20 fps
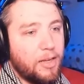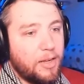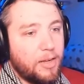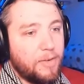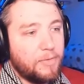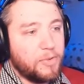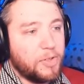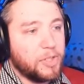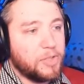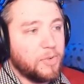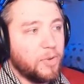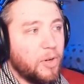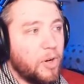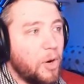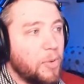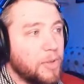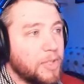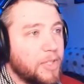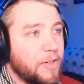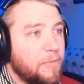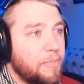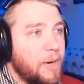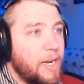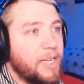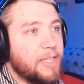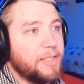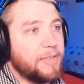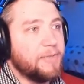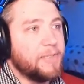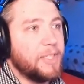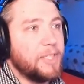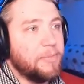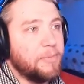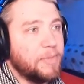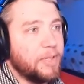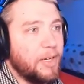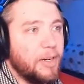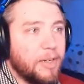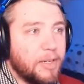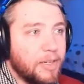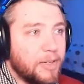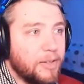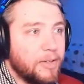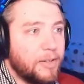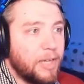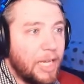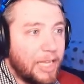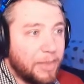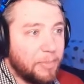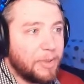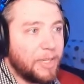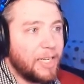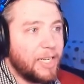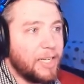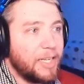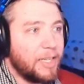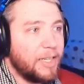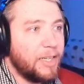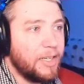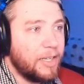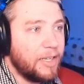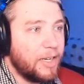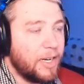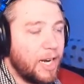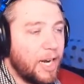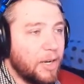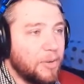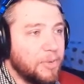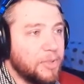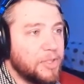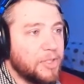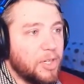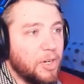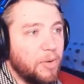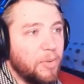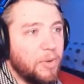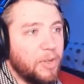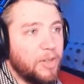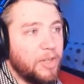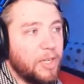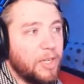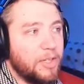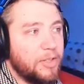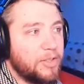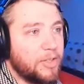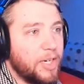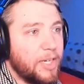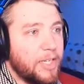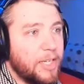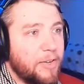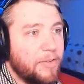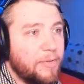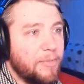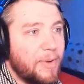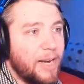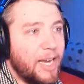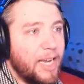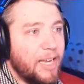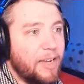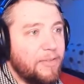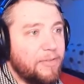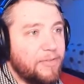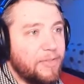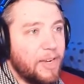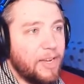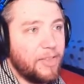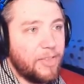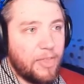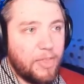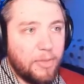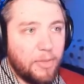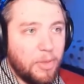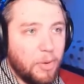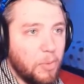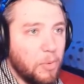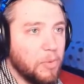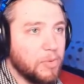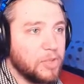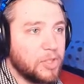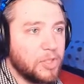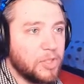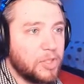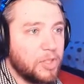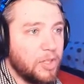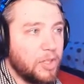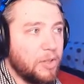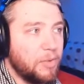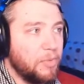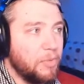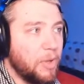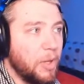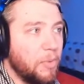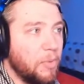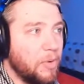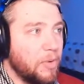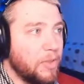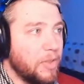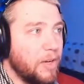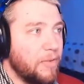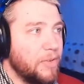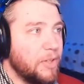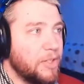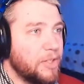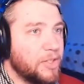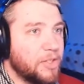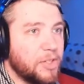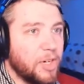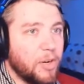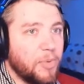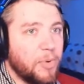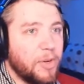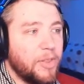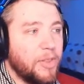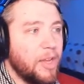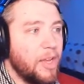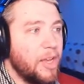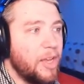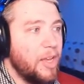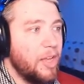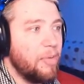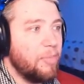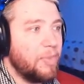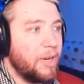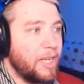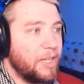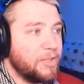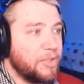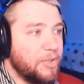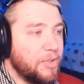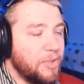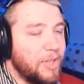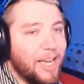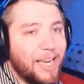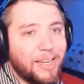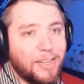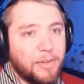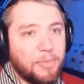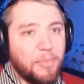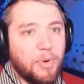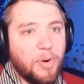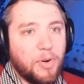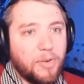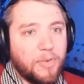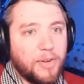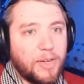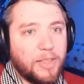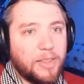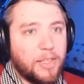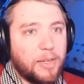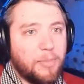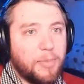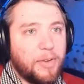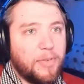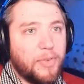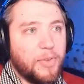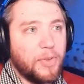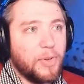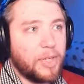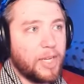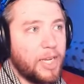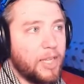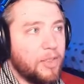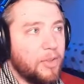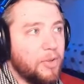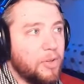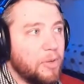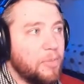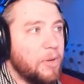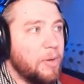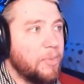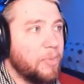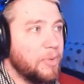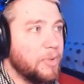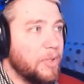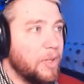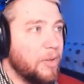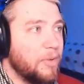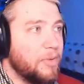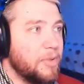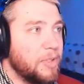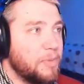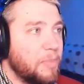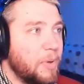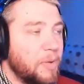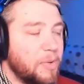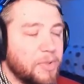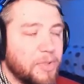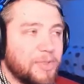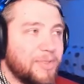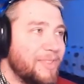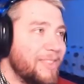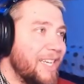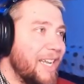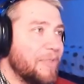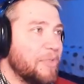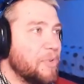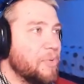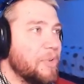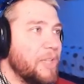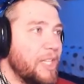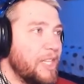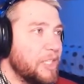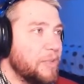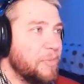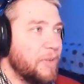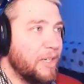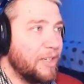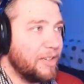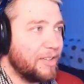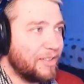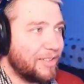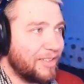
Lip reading: First of all, always give positive team talk. At the beginning, I always go with and try and give them, I have faith. They won't love you to start with, but as you do that, you motivate them. And if you look at the only people who don't is Poser never really has been